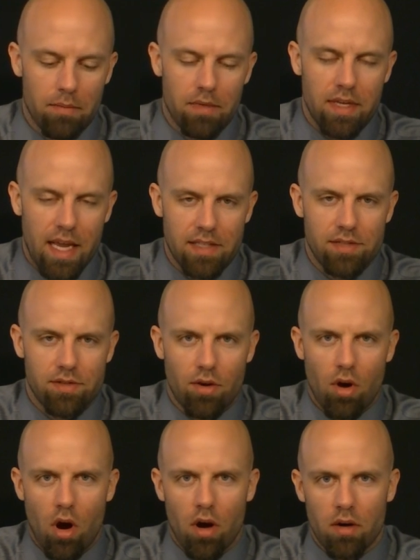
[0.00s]
Yes,
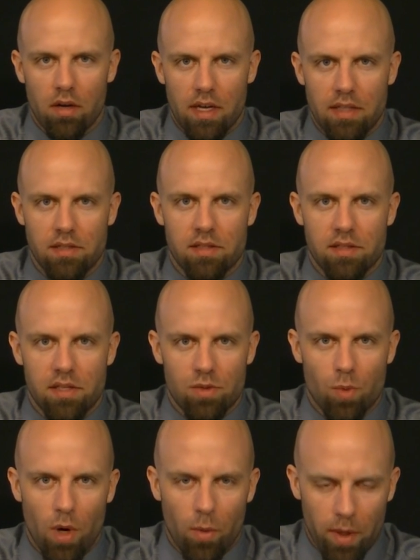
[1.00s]
there are
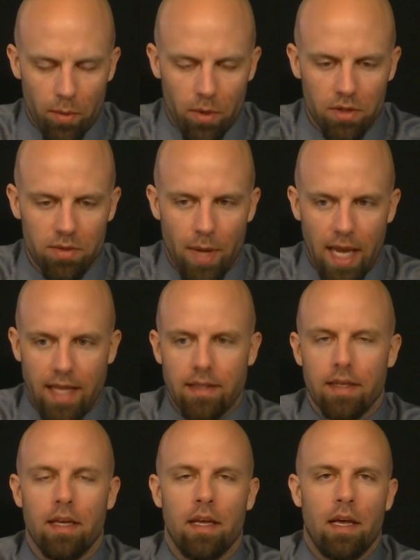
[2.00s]
instances where we will debate,
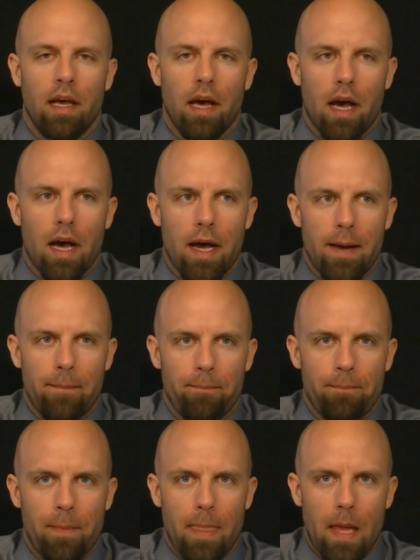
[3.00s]

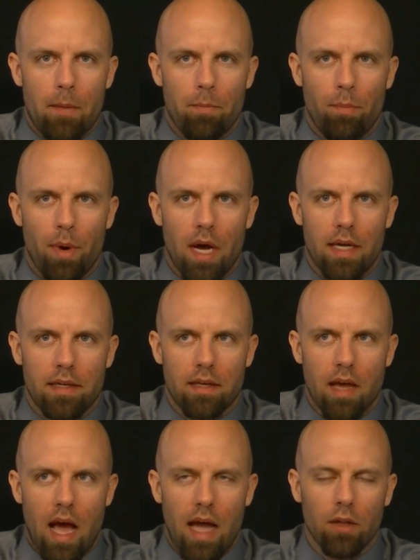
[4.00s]
but
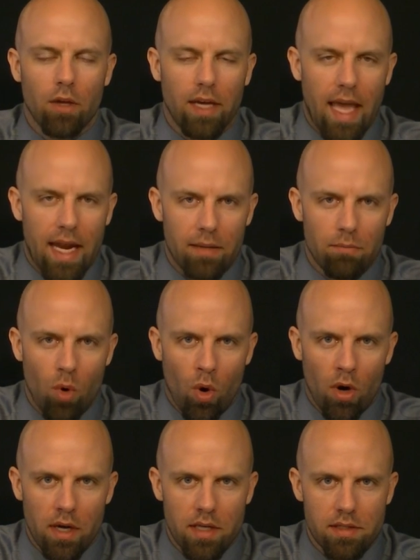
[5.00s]
I look at it
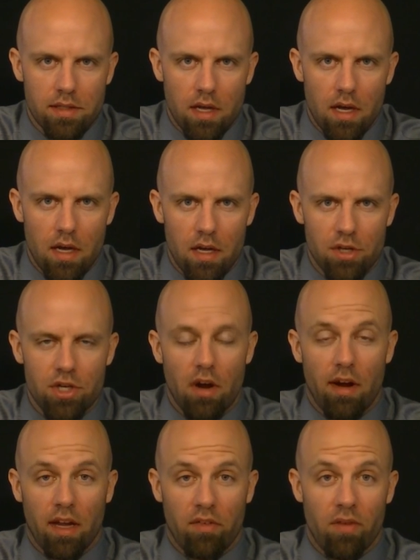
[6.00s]
more as a
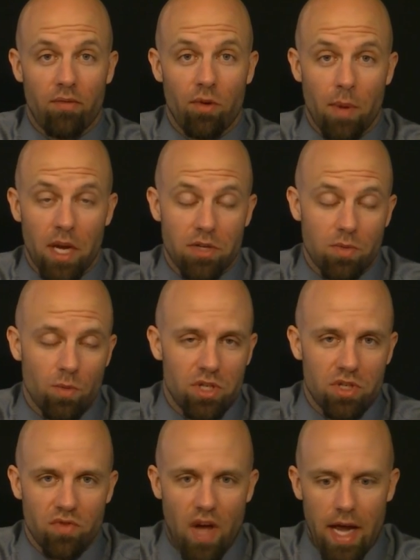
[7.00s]
sharing of information, which
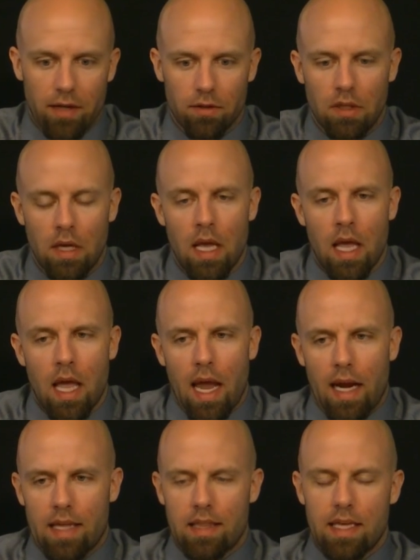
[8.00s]
is vital.
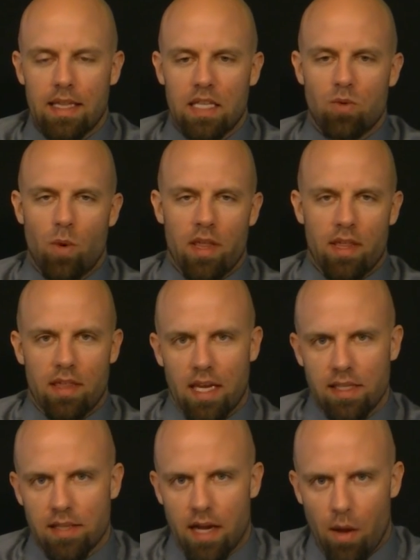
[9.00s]
And I think that's one of the
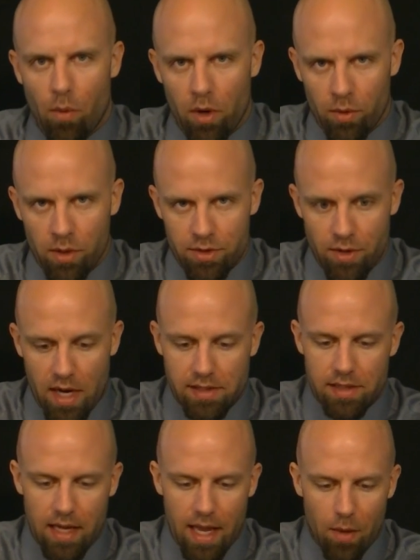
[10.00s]
things that I want to
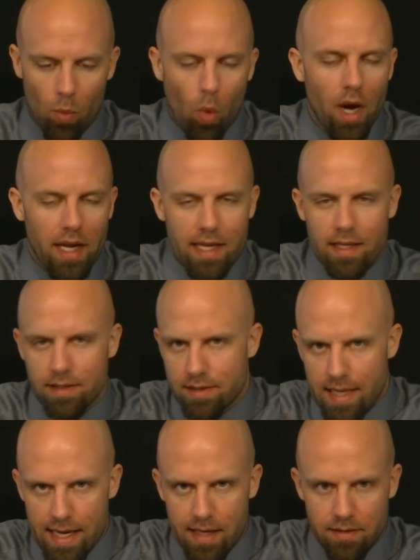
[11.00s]
address today. What is
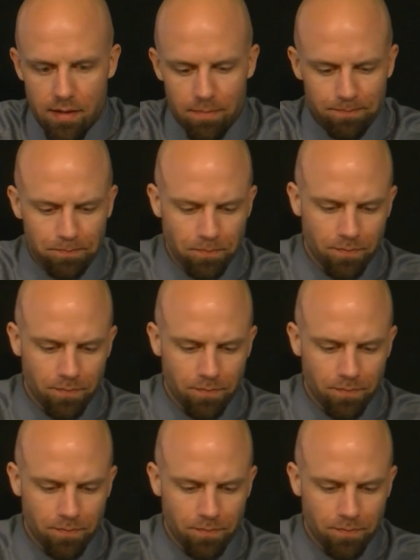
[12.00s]
deism?